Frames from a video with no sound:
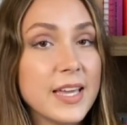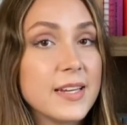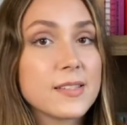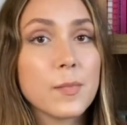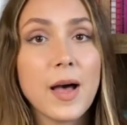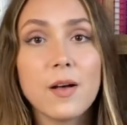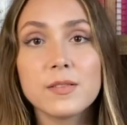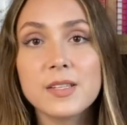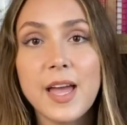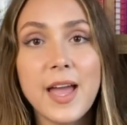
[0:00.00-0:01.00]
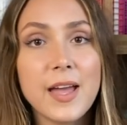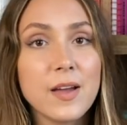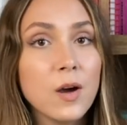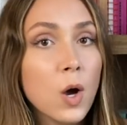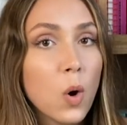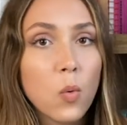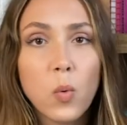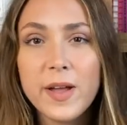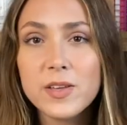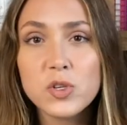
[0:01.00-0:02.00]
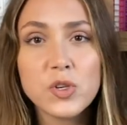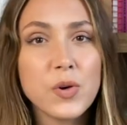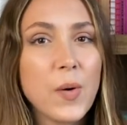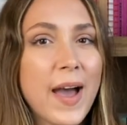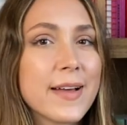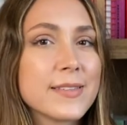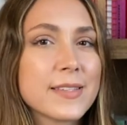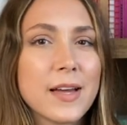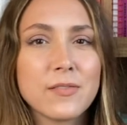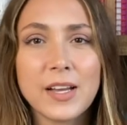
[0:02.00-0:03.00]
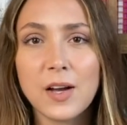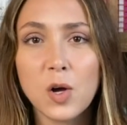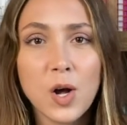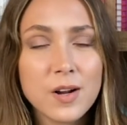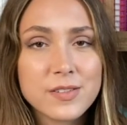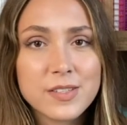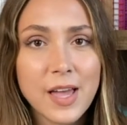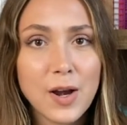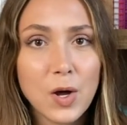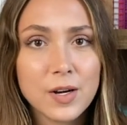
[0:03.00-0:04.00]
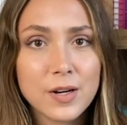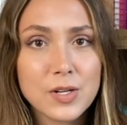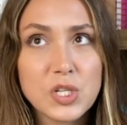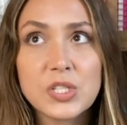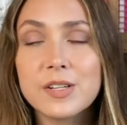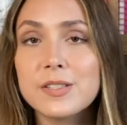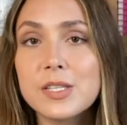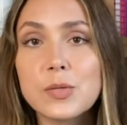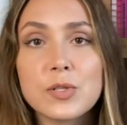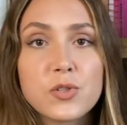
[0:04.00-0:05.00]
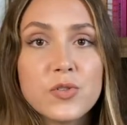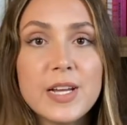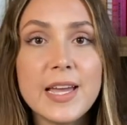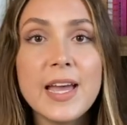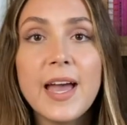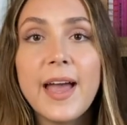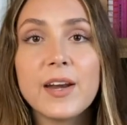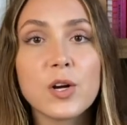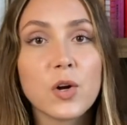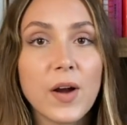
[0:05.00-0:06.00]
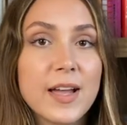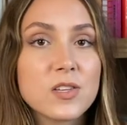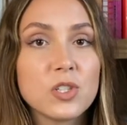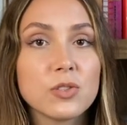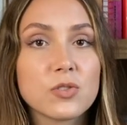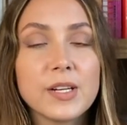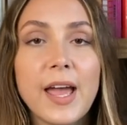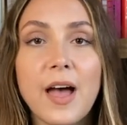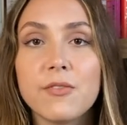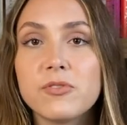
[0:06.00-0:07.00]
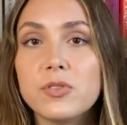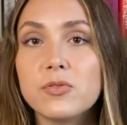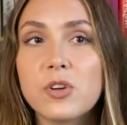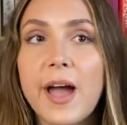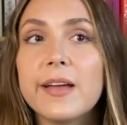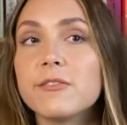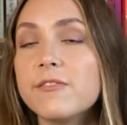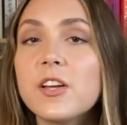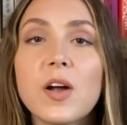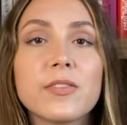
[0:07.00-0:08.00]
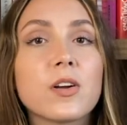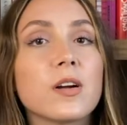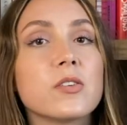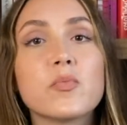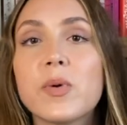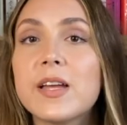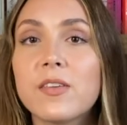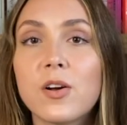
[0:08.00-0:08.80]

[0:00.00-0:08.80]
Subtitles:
It is about a witch who has kind of like a curse set on her. She turns into a tree and her grandchildren have to try and figure out the curse, break the